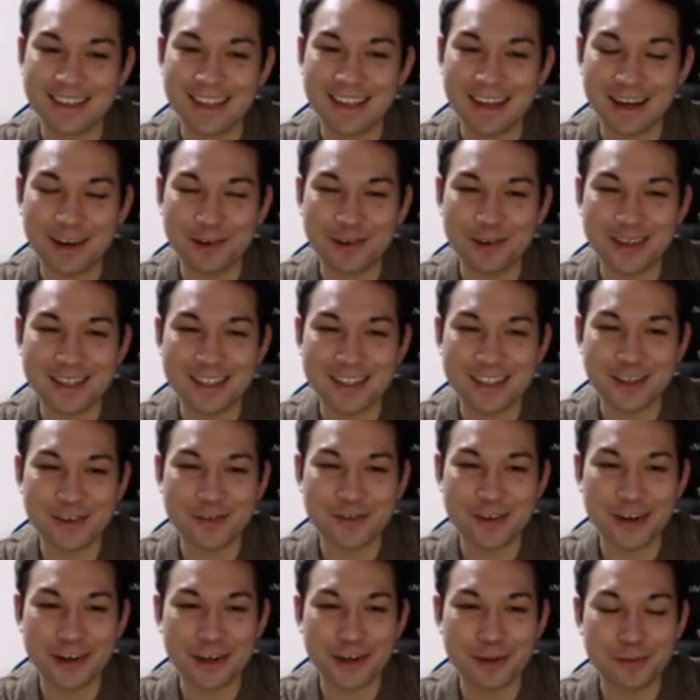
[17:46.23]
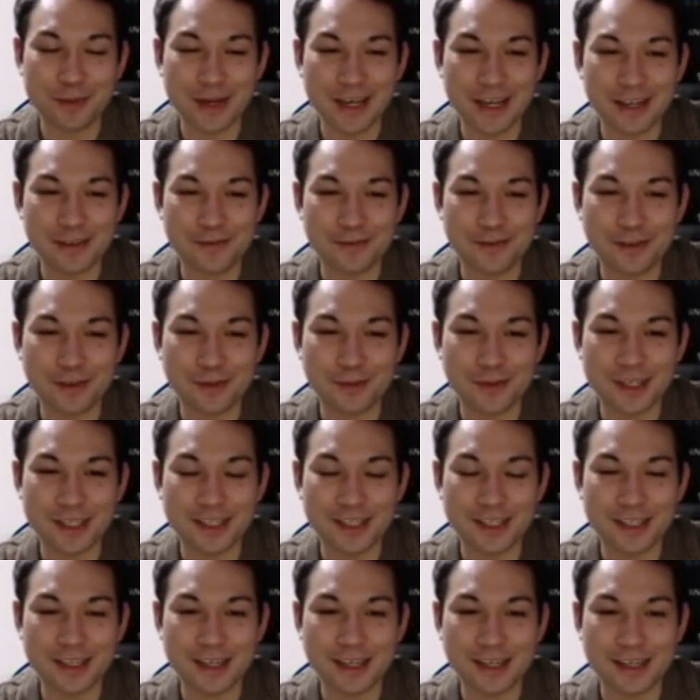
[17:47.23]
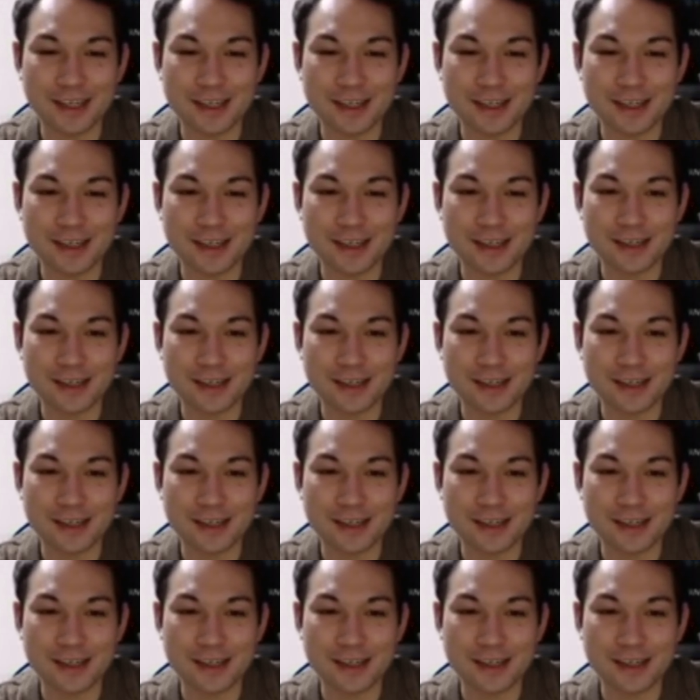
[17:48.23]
That was a very painful mistake.